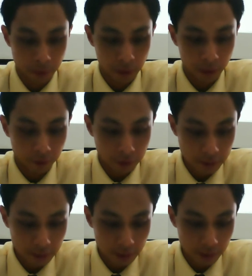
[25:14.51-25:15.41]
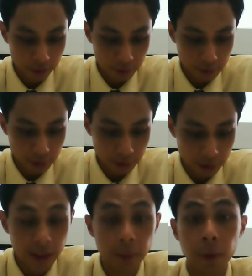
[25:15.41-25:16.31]
And of course, the interesting
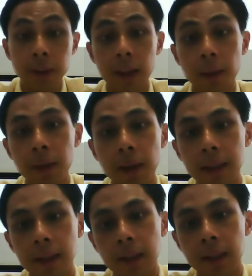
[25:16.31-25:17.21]
thing about scalp here is